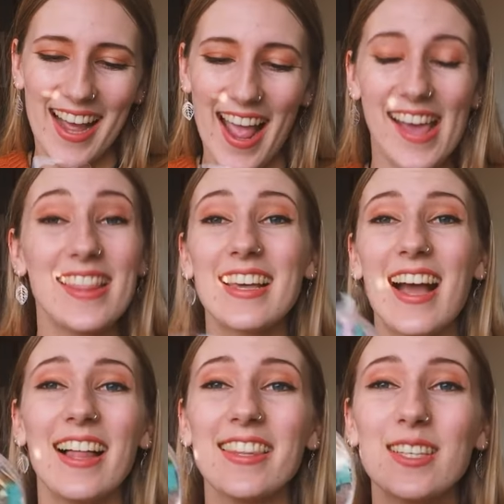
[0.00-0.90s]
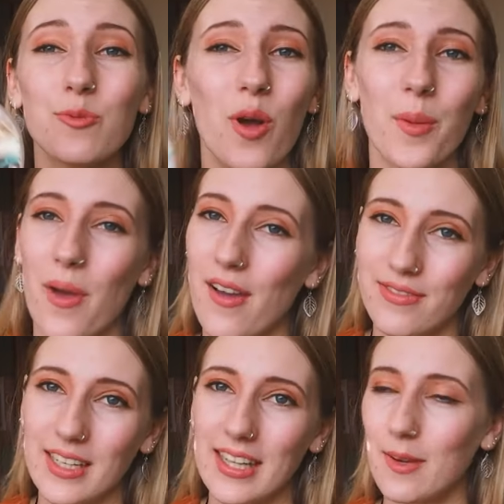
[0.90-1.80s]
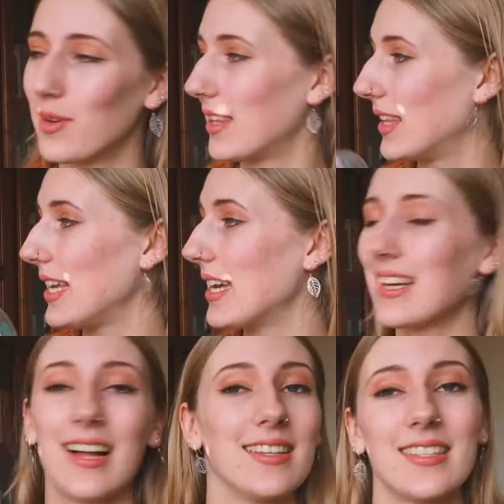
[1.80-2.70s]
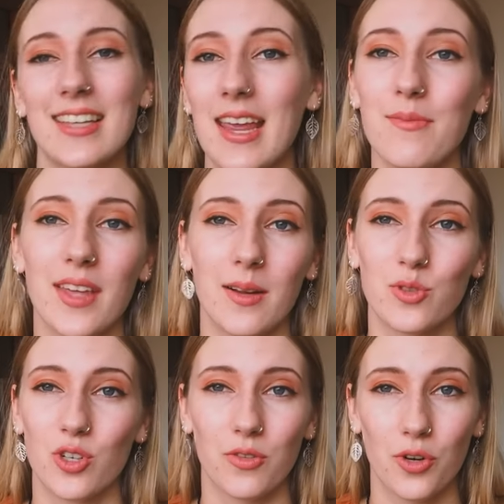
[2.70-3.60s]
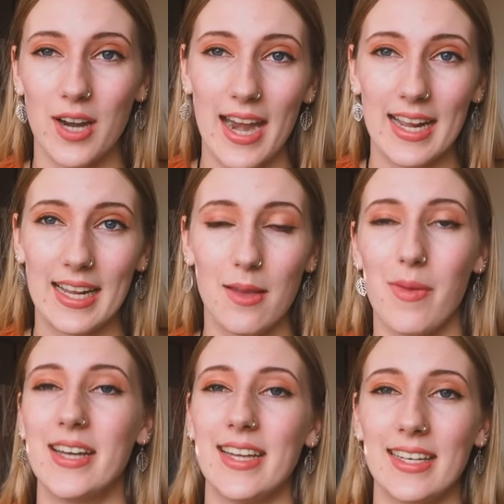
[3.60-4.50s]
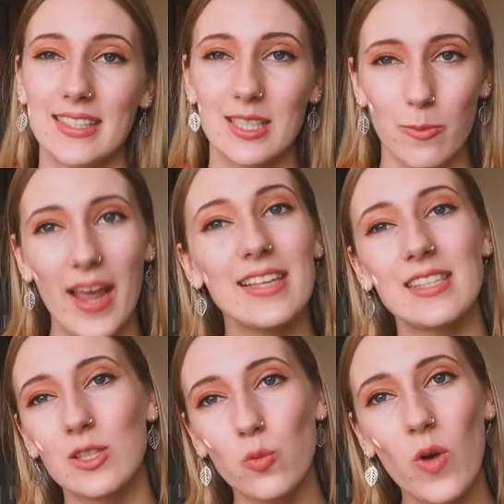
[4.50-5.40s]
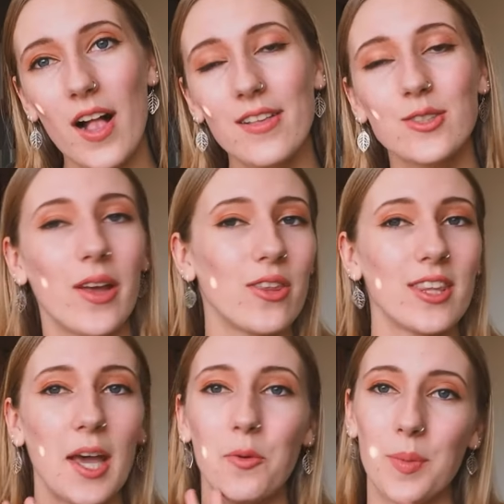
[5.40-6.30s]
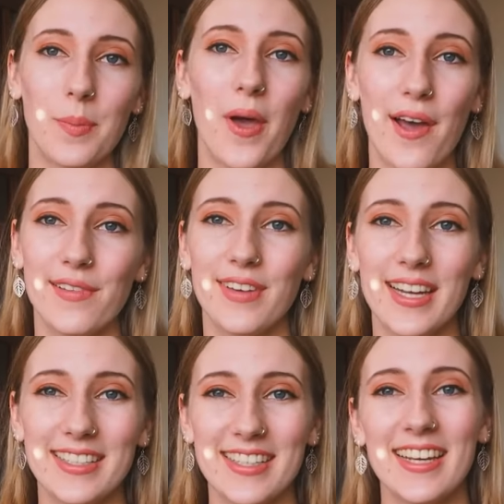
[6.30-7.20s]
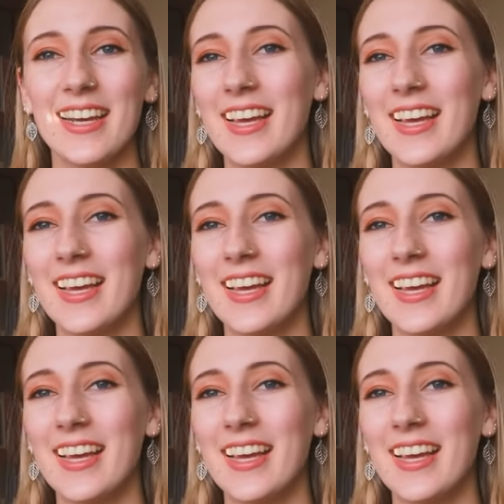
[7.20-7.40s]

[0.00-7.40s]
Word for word: And the colours work perfectly with the colour scheme that I'm sort of creating in my desk space as well, so I thought that would be perfect.